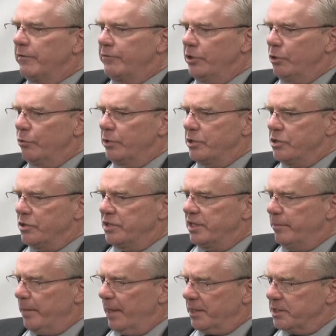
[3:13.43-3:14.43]
of you and your
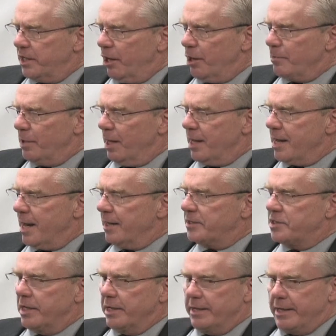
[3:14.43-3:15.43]
teammates, Kerry Blaylock
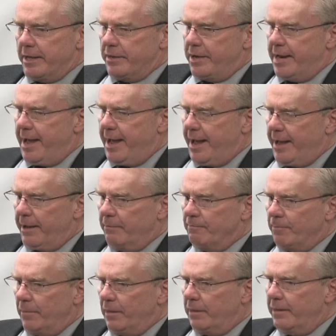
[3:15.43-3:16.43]
said the other day
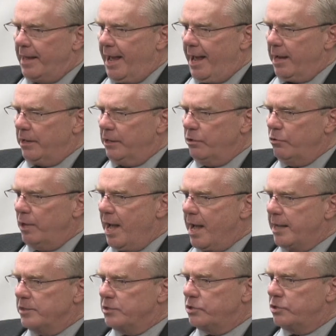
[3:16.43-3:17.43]
that you
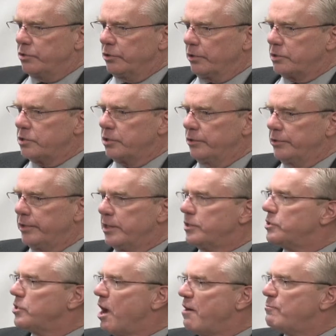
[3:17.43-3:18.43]
guys took Saluki
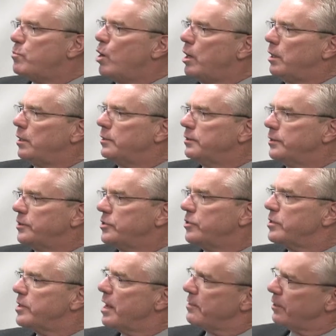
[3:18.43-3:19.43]
softball to
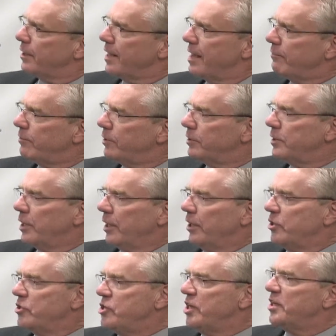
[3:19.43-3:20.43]
another level. Mm-hmm.
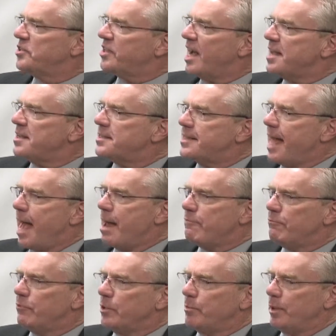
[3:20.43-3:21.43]
Could you discuss
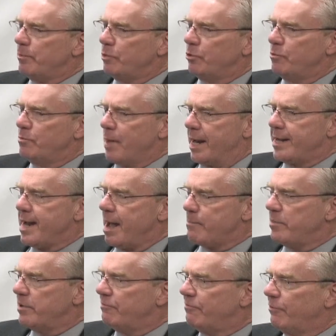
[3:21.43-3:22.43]
that for the people who might
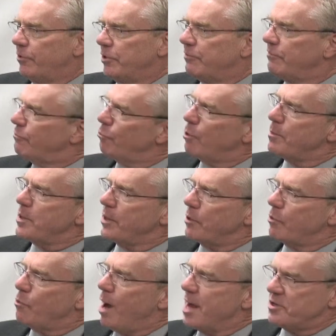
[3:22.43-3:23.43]
not be fully informed that
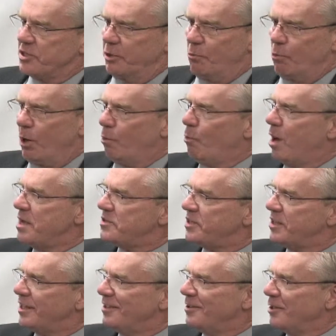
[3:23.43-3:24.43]
are watching? Where
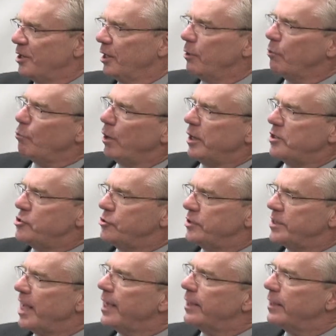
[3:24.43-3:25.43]
was it, and where did you
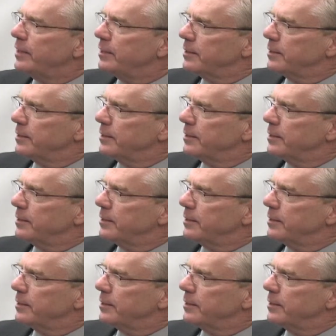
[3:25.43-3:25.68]
take it?